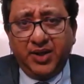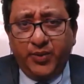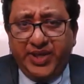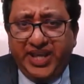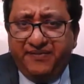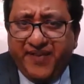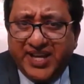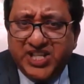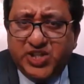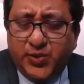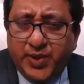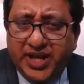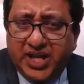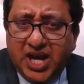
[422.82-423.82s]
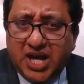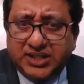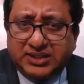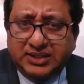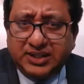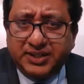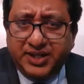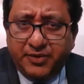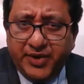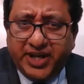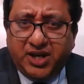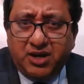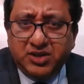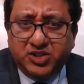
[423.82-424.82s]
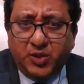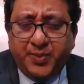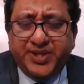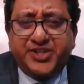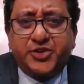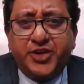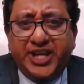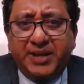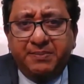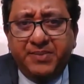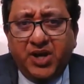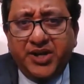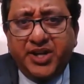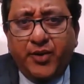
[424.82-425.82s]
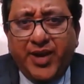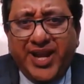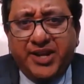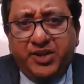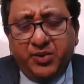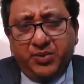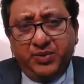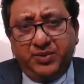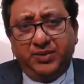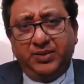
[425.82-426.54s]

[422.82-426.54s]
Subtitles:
We eventually got the recount to be streamed on the radio.